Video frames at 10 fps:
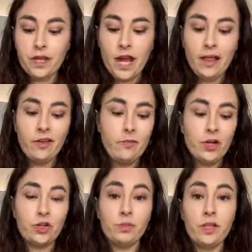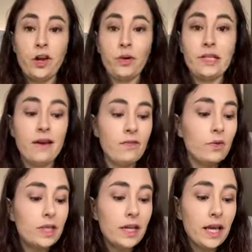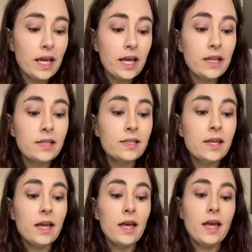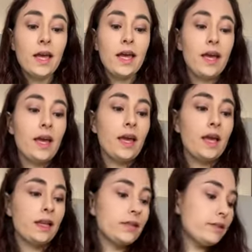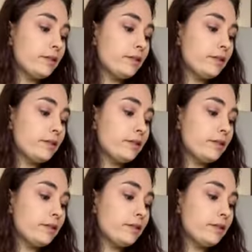I love mushrooms and always have those on hand. And